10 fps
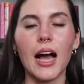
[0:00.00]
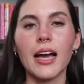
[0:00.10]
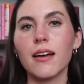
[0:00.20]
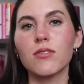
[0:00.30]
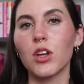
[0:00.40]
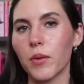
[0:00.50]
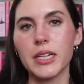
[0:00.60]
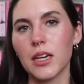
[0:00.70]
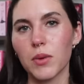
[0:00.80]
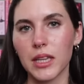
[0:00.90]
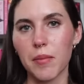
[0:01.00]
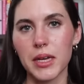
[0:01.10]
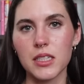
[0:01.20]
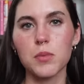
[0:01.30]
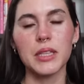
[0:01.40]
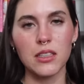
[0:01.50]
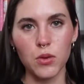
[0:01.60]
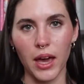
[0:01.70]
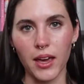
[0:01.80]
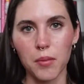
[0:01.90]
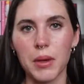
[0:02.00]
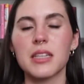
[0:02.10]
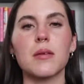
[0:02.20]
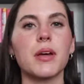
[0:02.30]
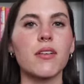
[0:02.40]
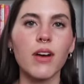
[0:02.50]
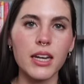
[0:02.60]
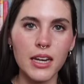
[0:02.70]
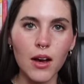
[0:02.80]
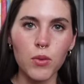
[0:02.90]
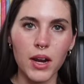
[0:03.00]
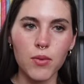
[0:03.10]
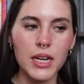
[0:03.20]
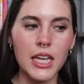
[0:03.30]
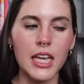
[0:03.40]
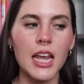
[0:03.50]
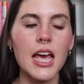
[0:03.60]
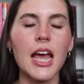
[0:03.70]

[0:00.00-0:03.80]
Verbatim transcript: I have no idea what that means, but that's okay because I'm gonna find it out when I read it